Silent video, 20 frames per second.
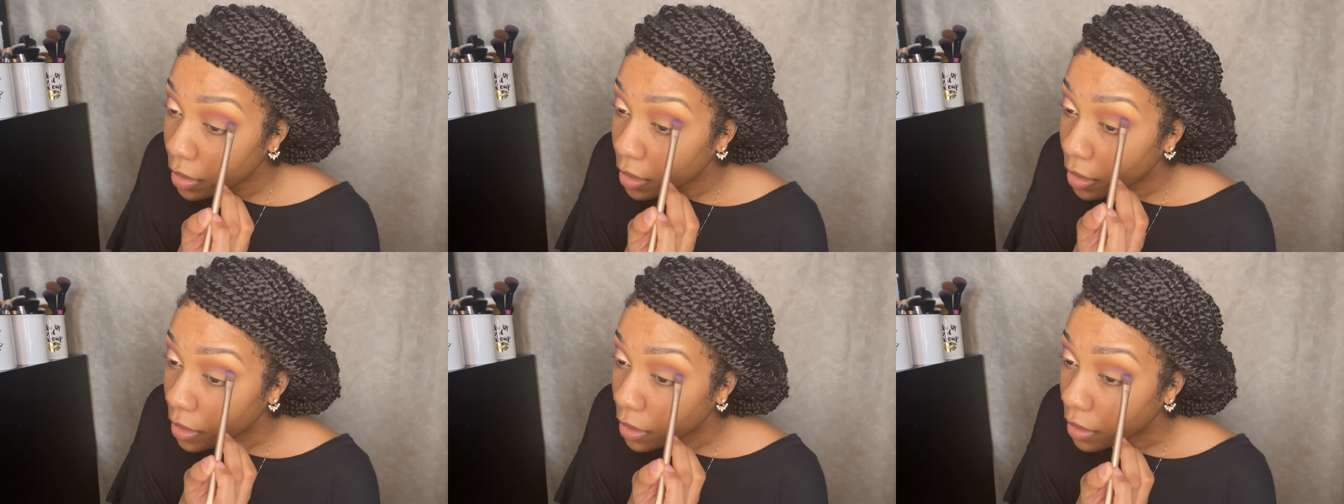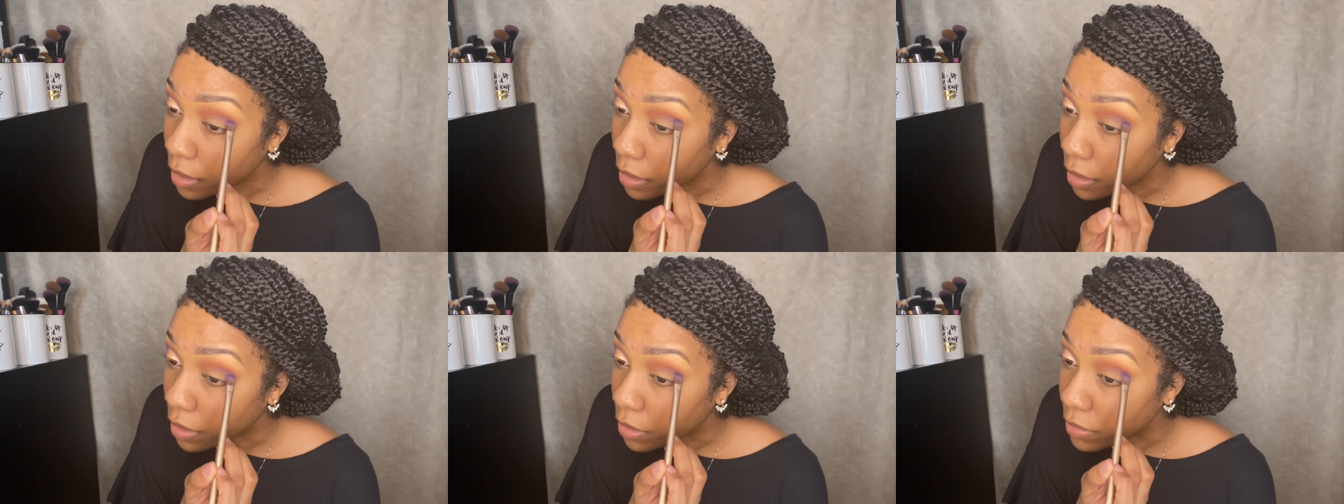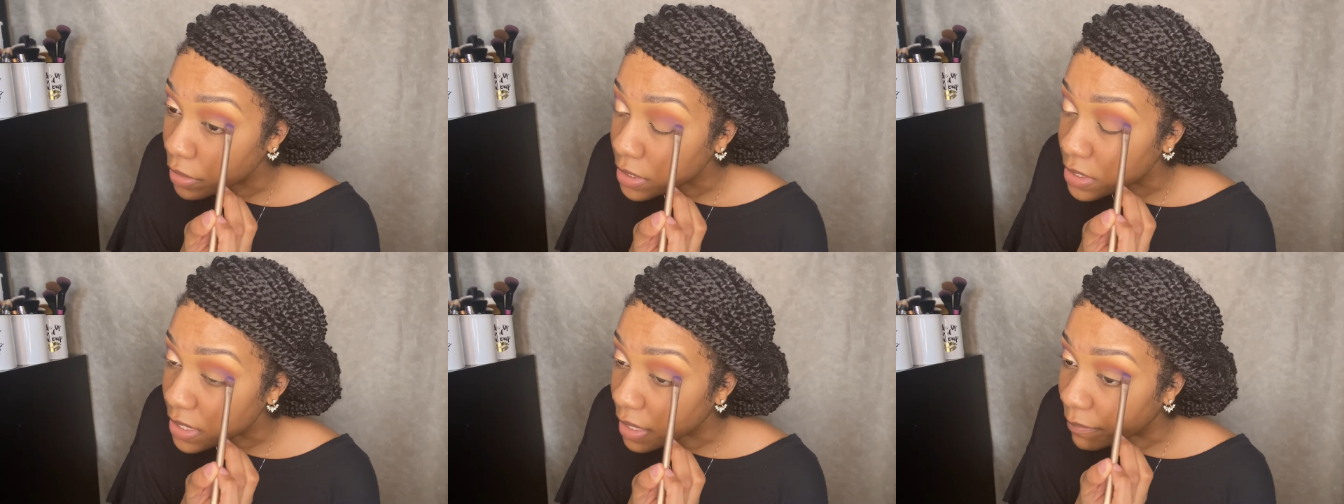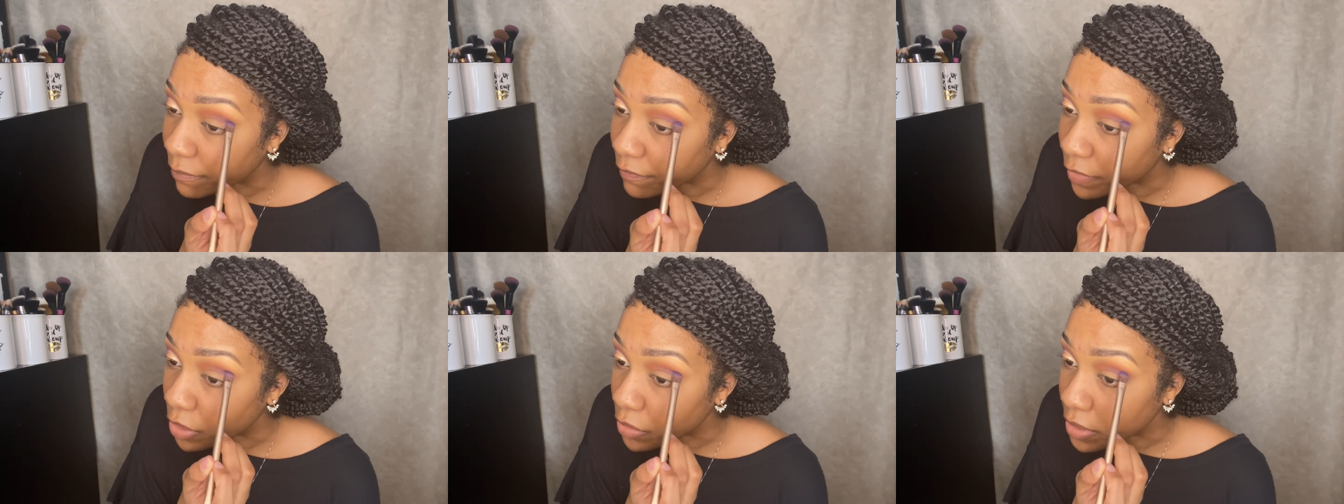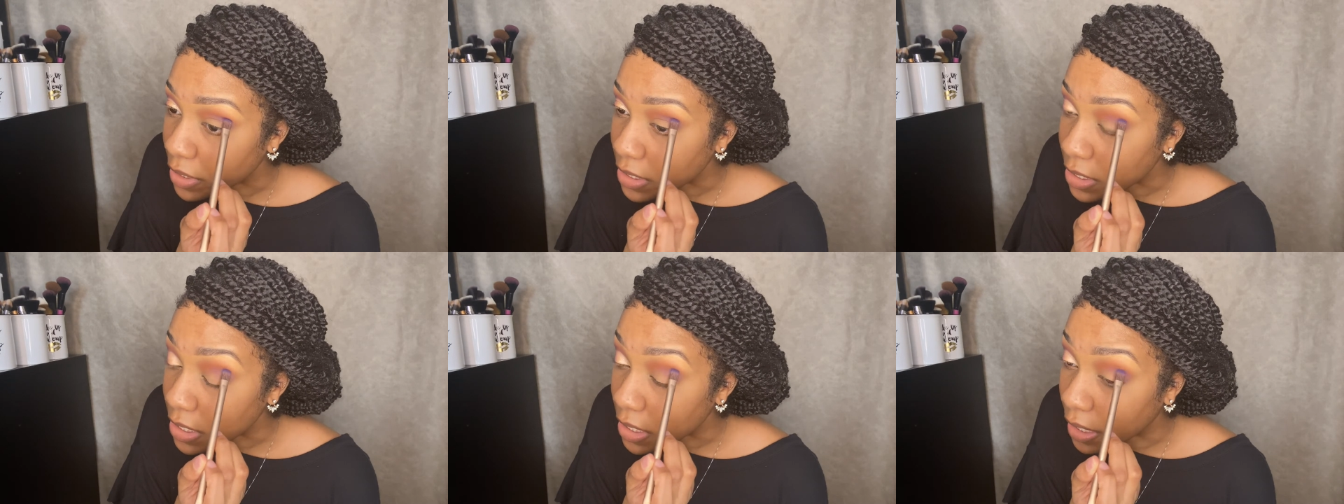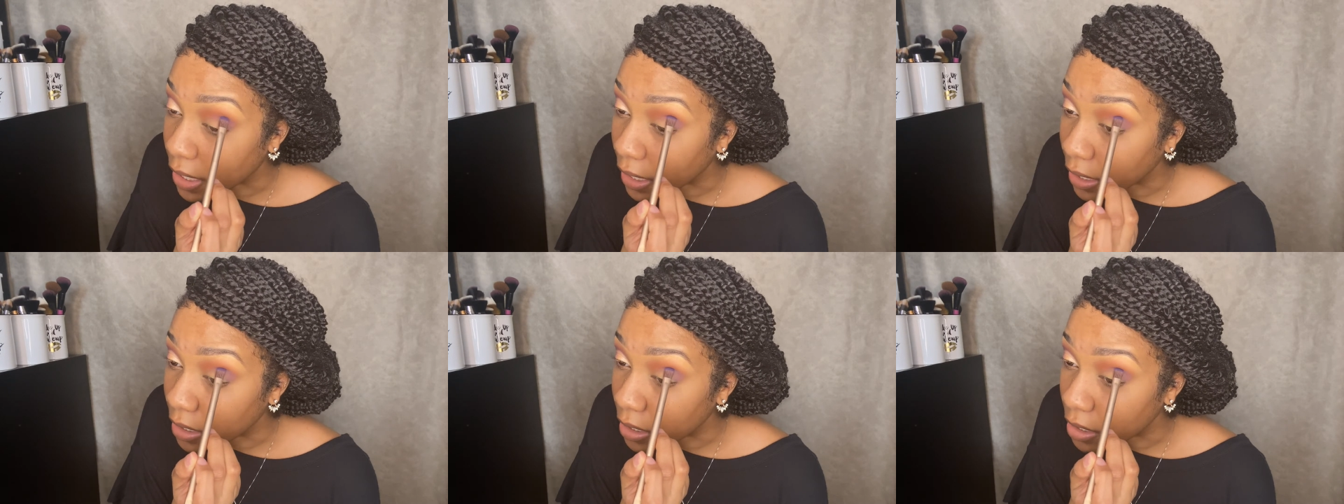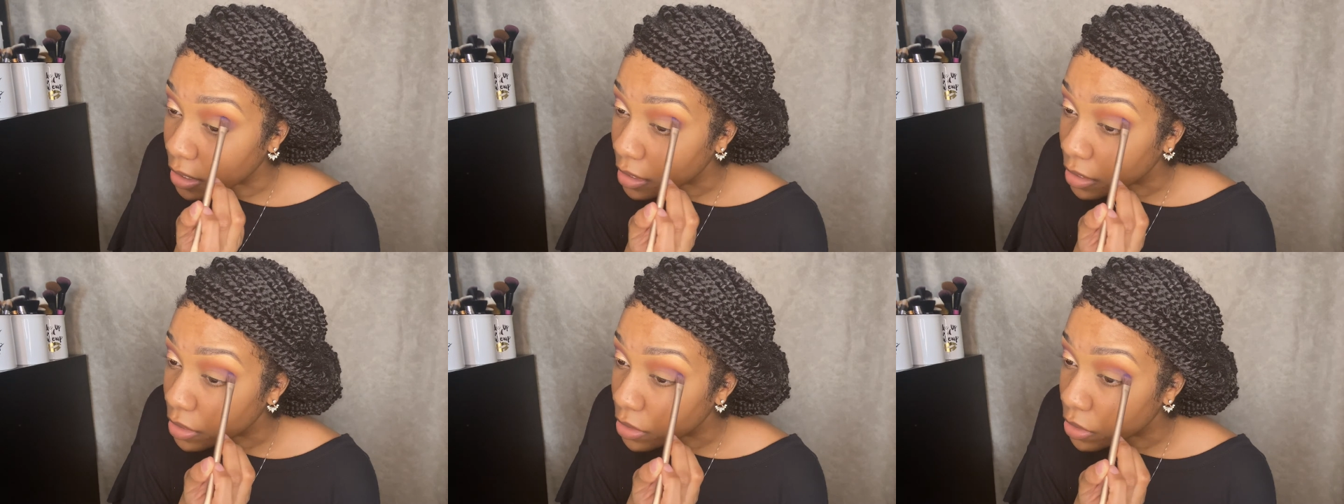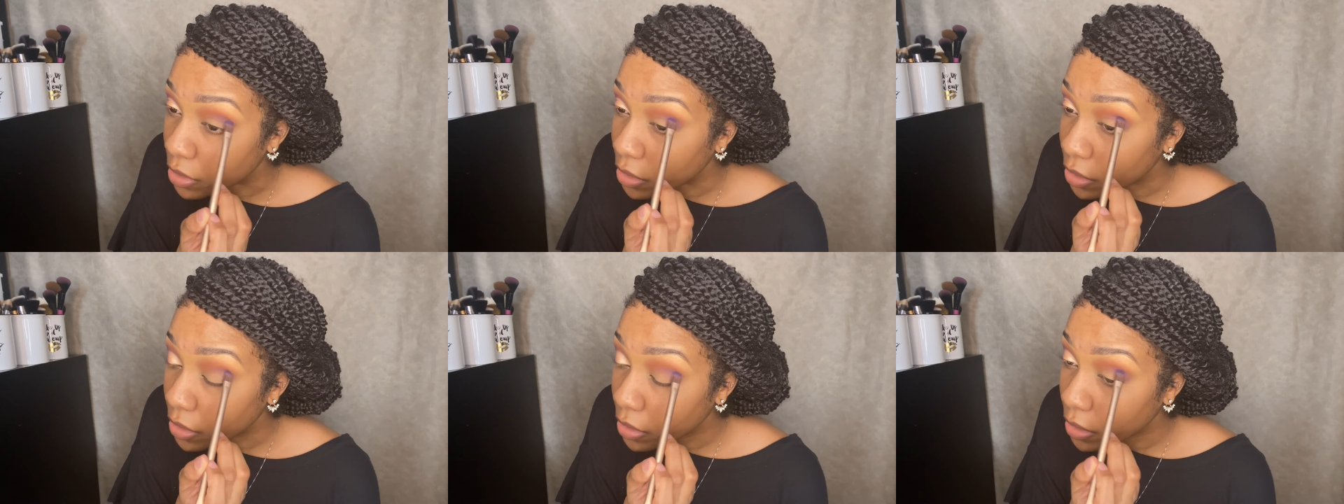And notice I'm focusing that color